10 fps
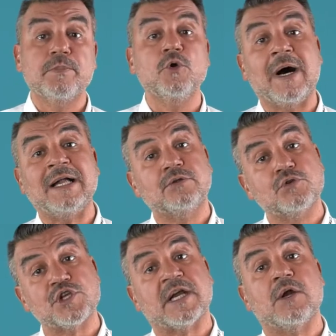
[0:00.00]
insert,
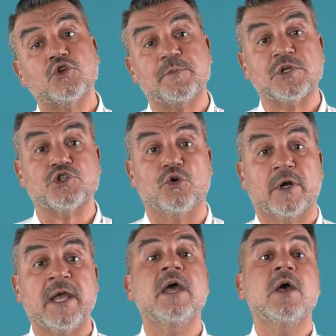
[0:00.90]
the
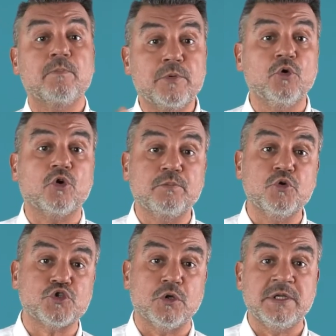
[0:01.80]
stronger the insert.